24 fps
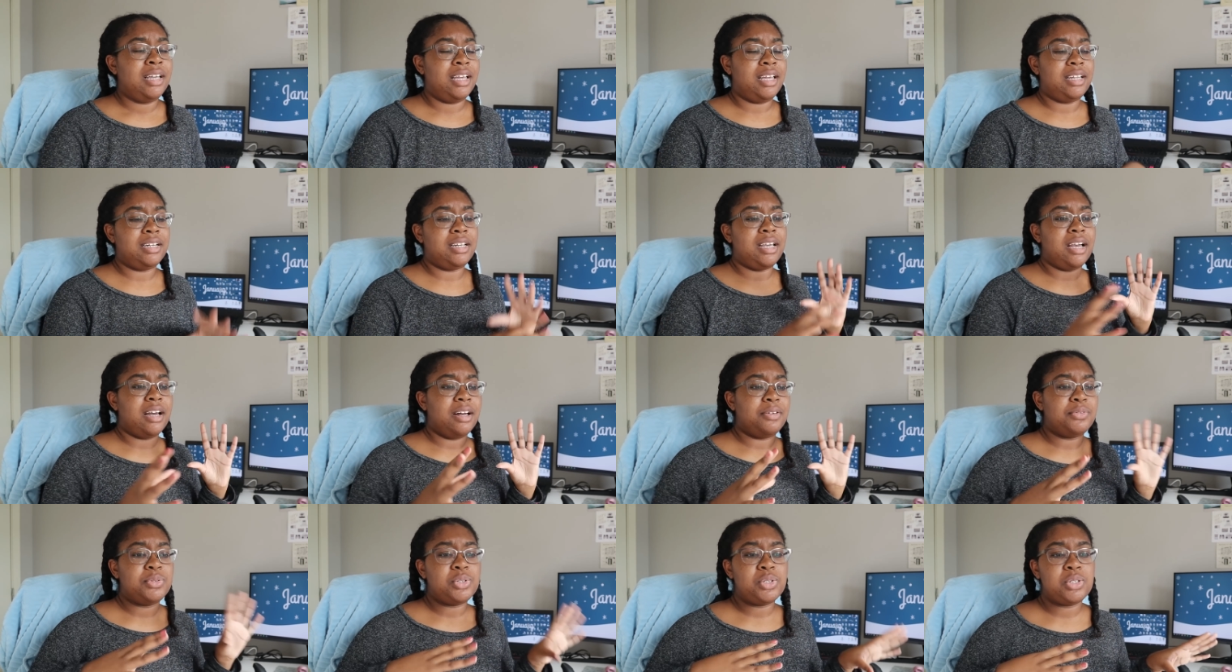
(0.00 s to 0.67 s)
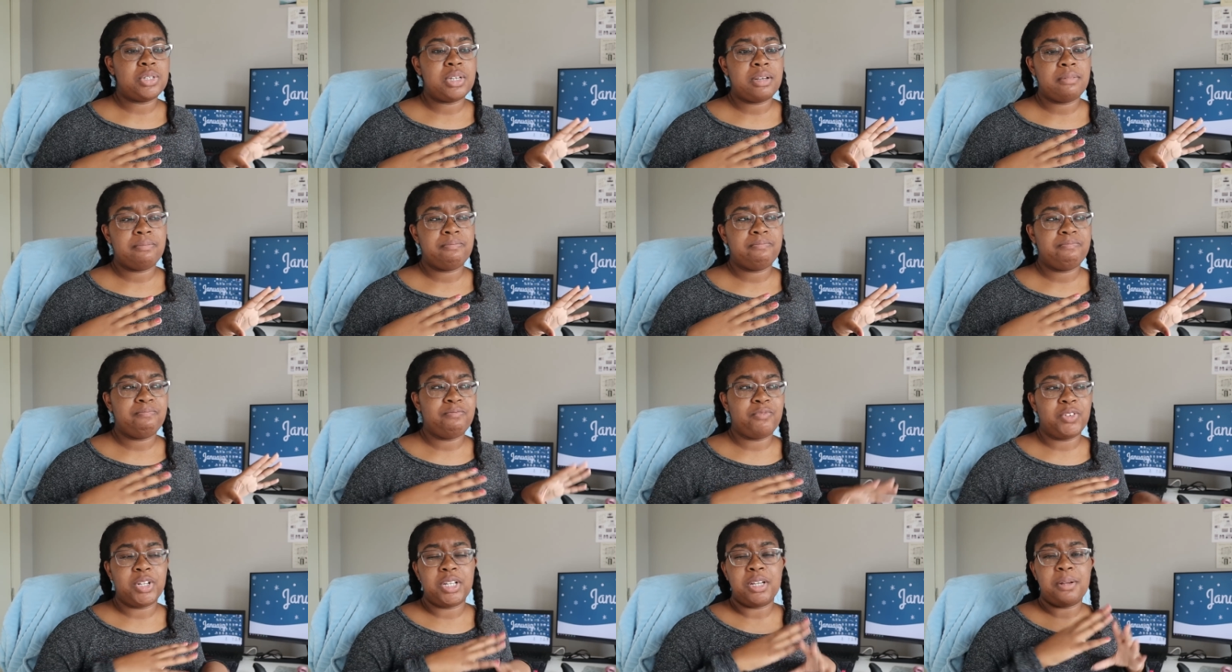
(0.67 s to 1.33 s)
And yeah, I was just like
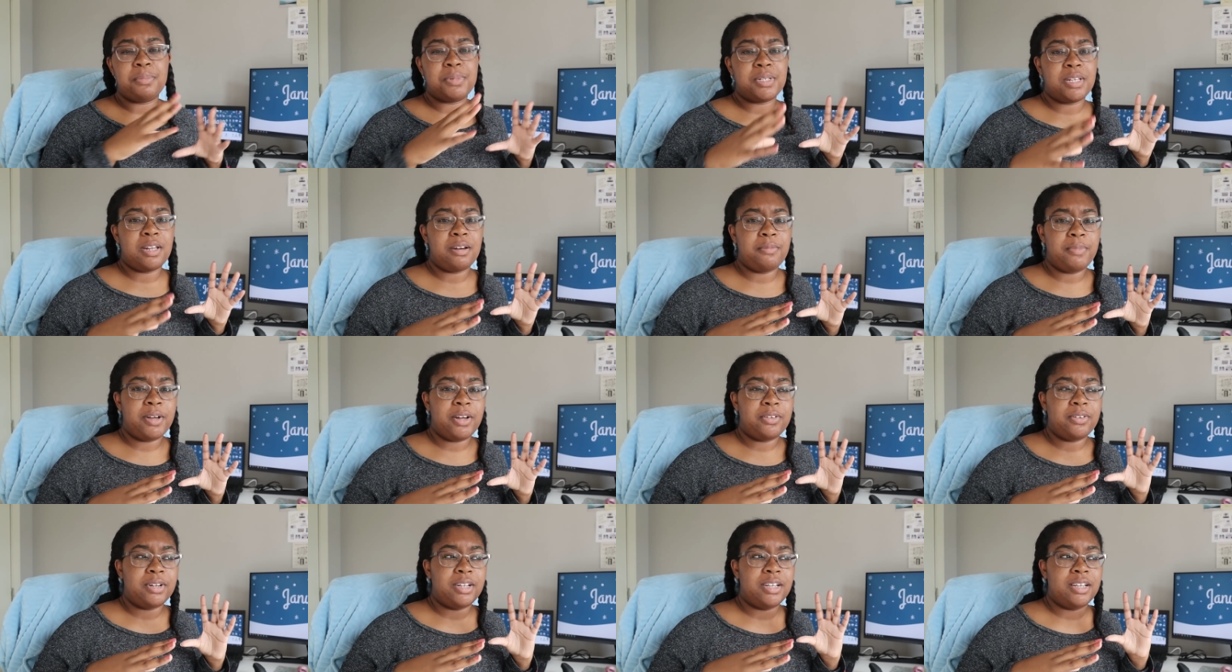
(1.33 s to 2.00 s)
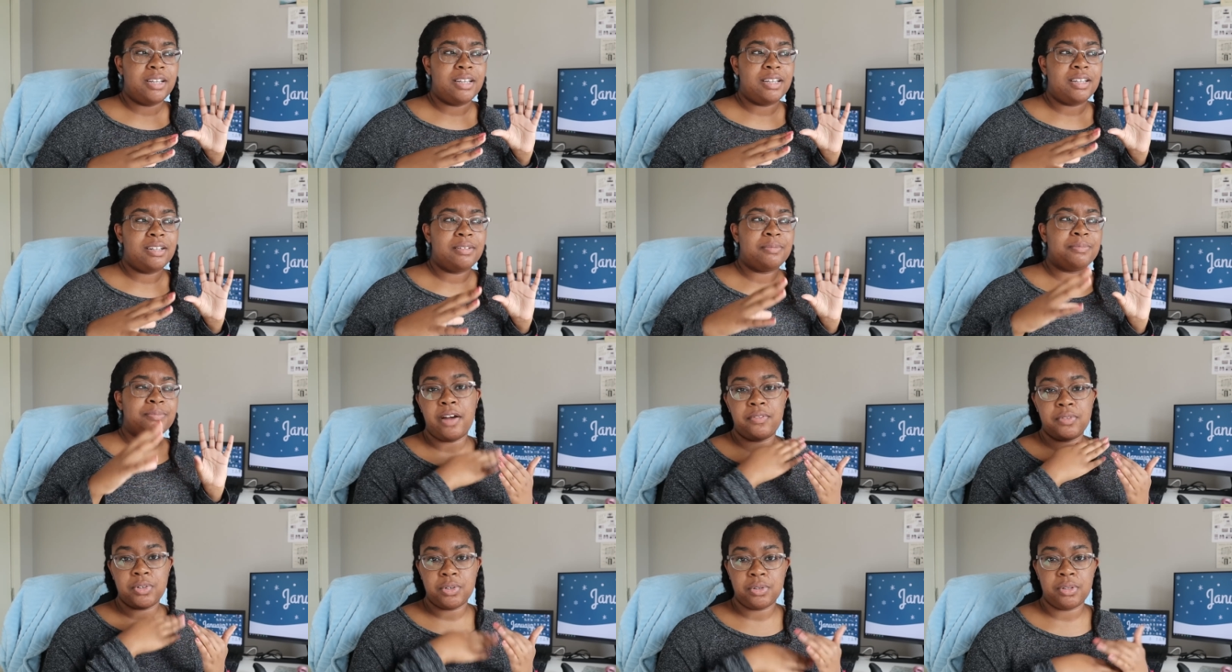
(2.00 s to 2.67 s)
really upset about it
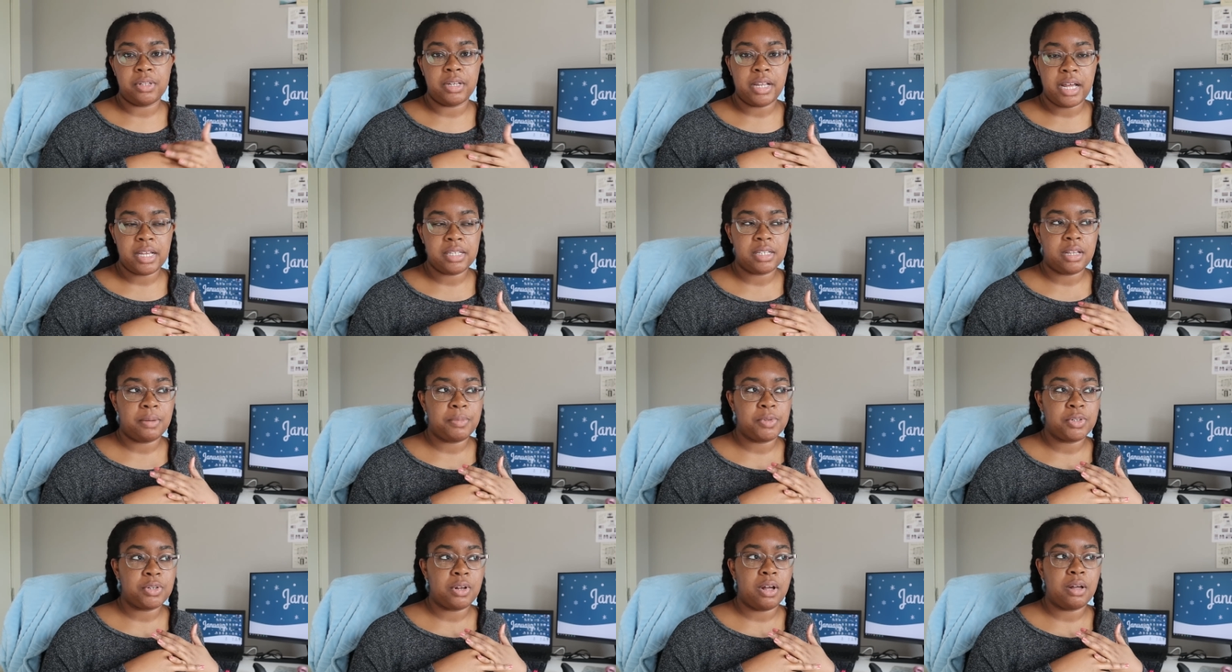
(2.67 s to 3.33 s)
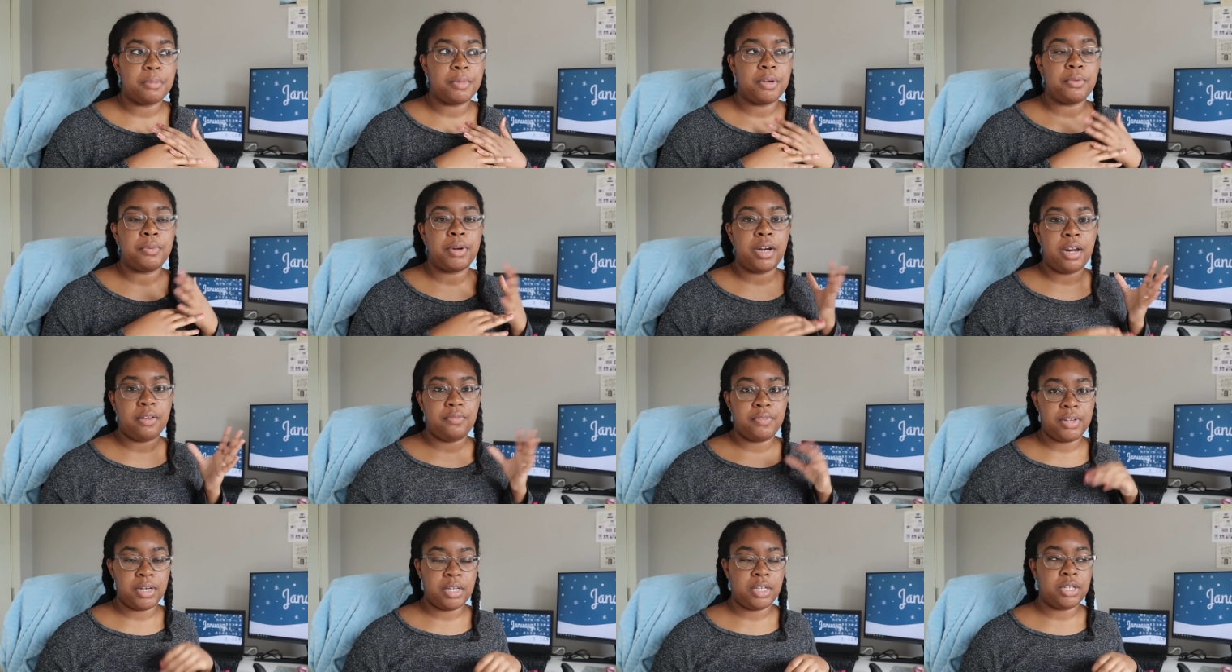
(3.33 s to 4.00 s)
after the last time you saw me when
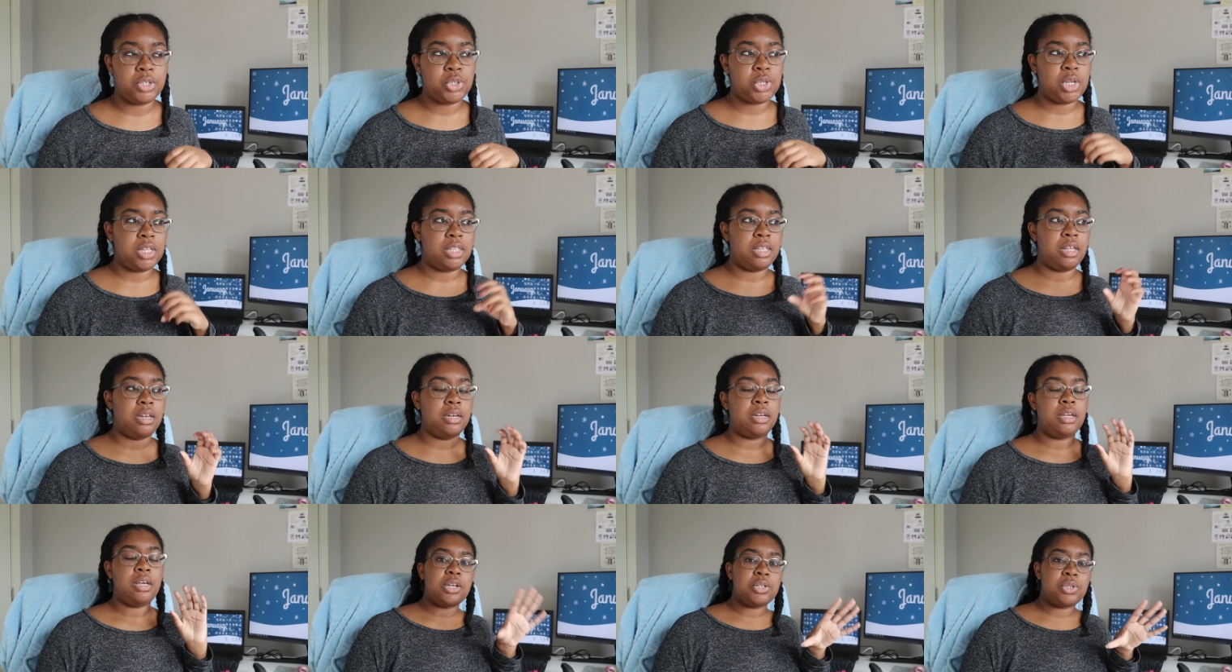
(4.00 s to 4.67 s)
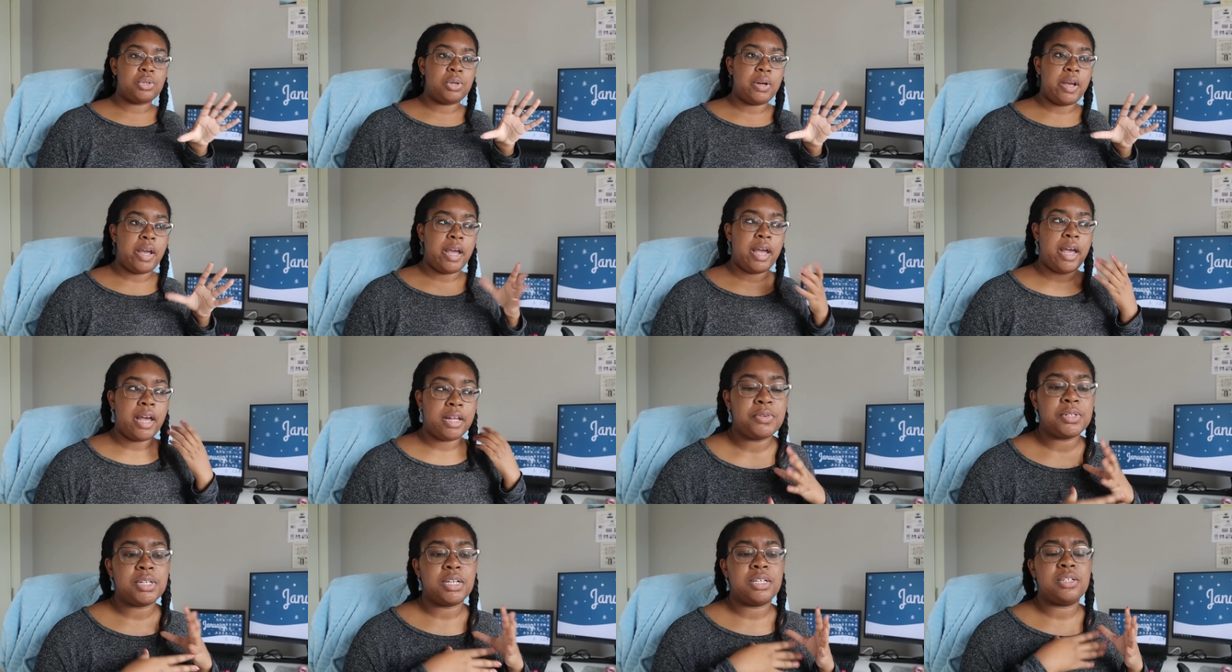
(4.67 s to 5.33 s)
I finished. And then yesterday
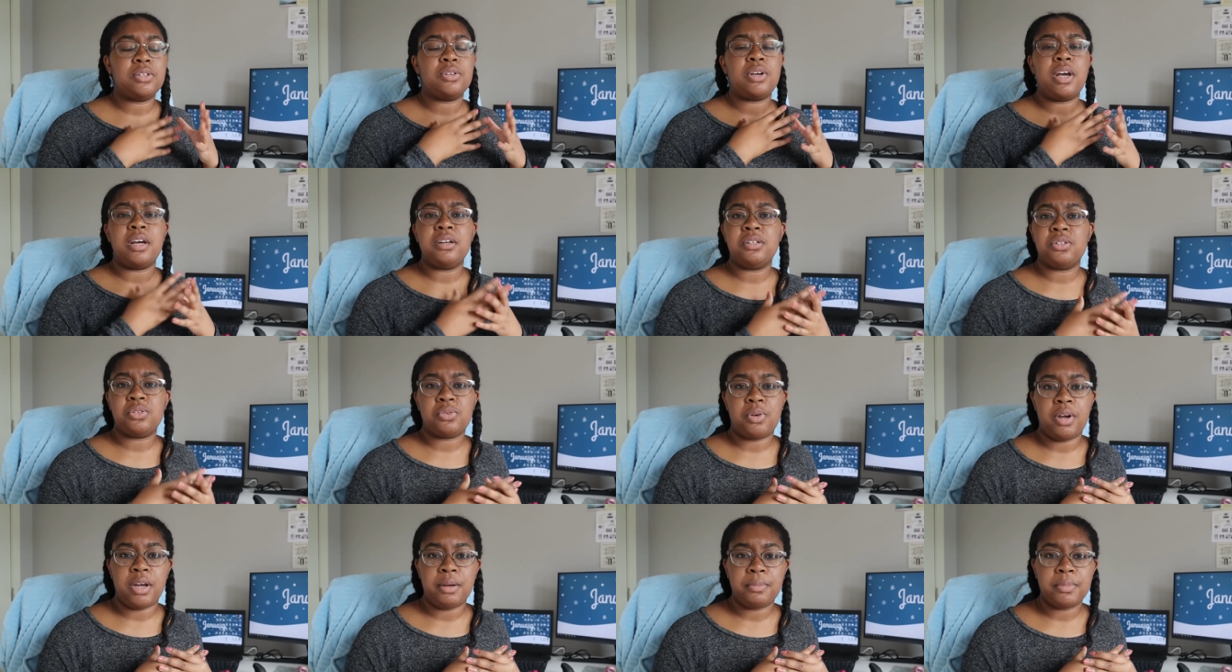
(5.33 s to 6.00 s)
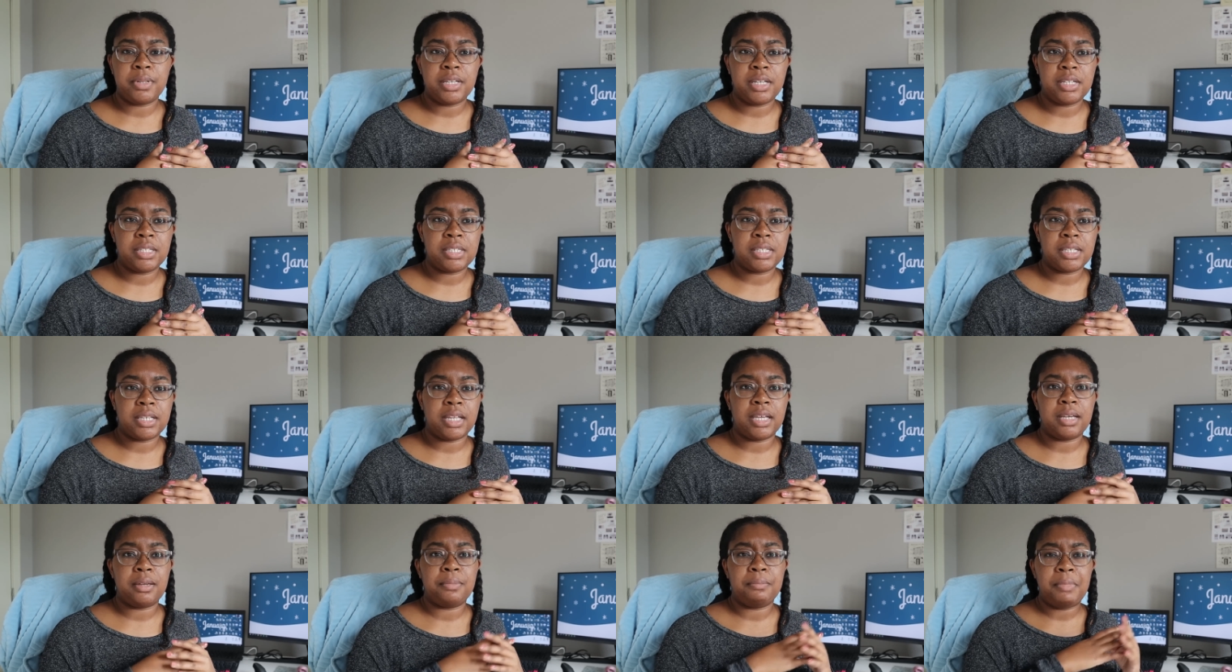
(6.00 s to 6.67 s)
I was like kind of scrambling
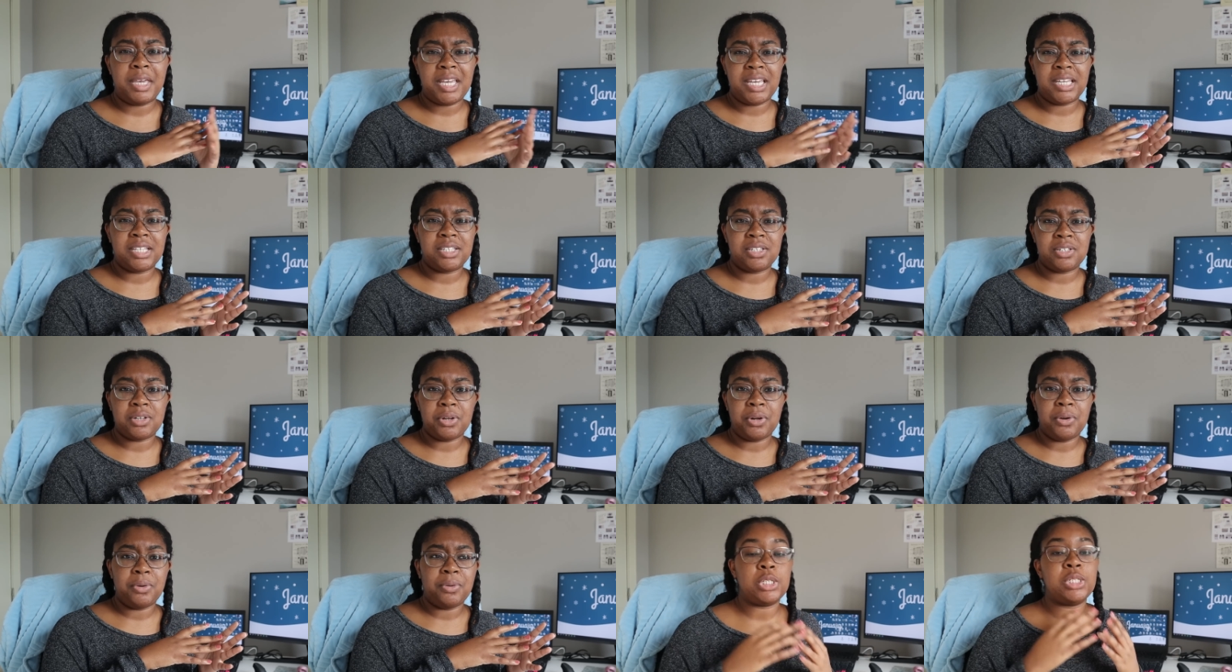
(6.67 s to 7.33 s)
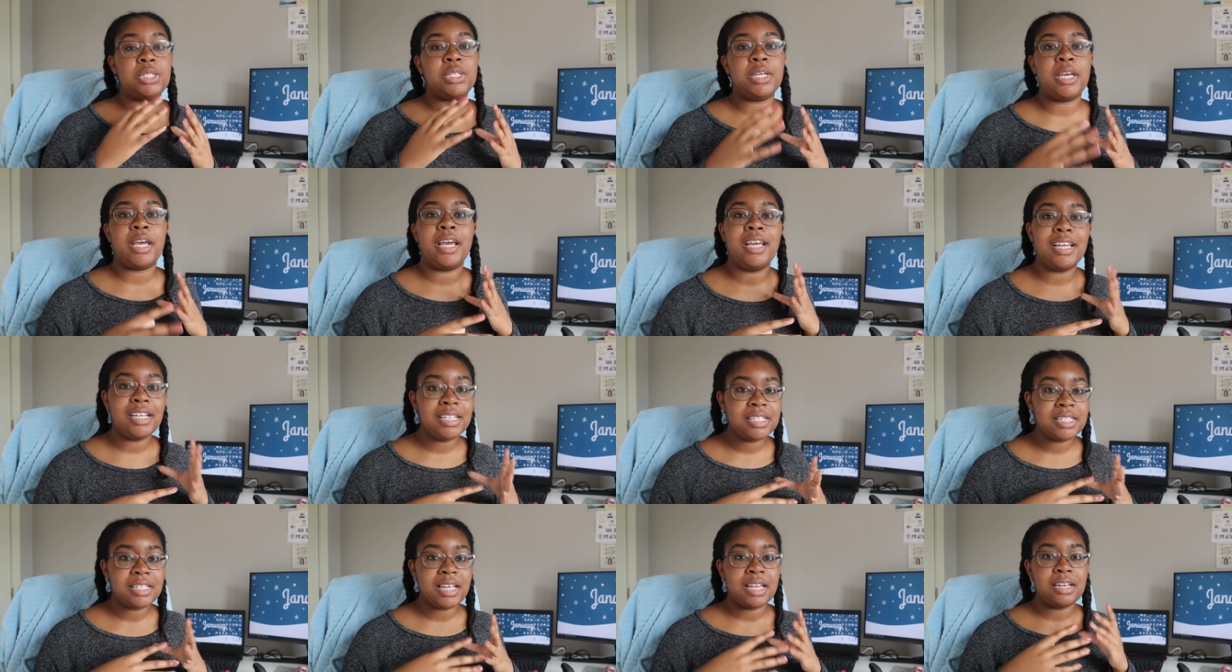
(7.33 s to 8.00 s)
to like make it so just in
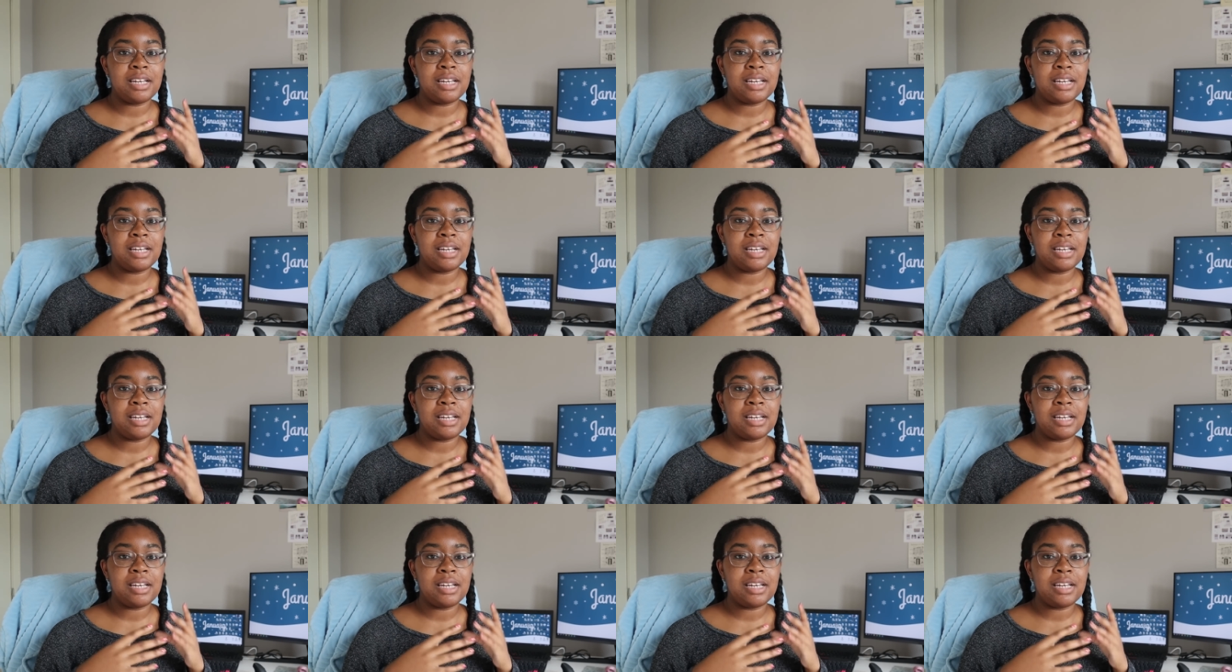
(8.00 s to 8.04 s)
case